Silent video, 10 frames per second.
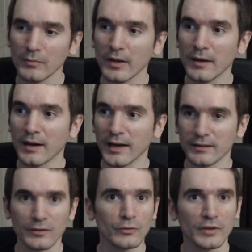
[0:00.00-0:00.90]
I
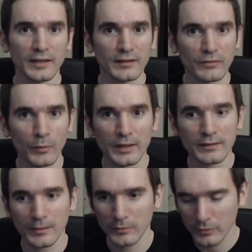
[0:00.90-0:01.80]
still try to lift weights, and
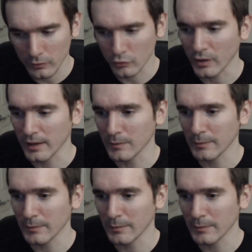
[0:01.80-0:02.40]
I'm still trying my